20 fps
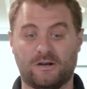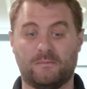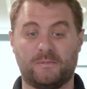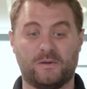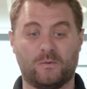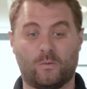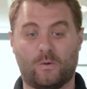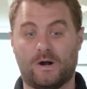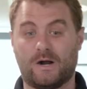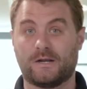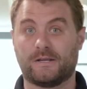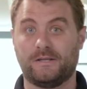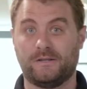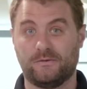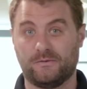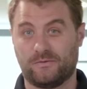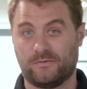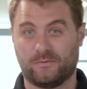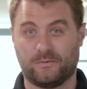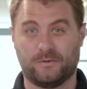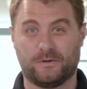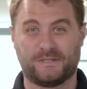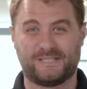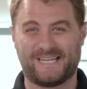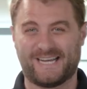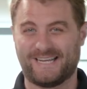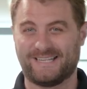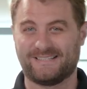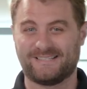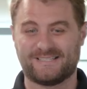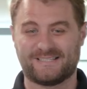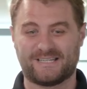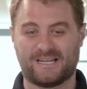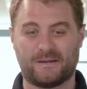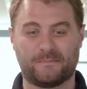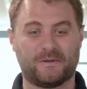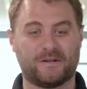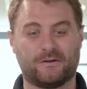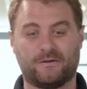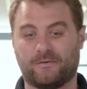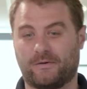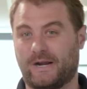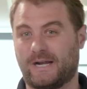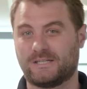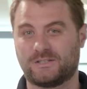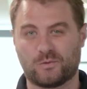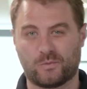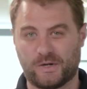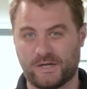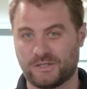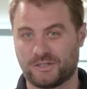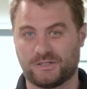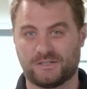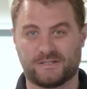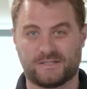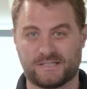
I'll be walking you through a ten-step graduation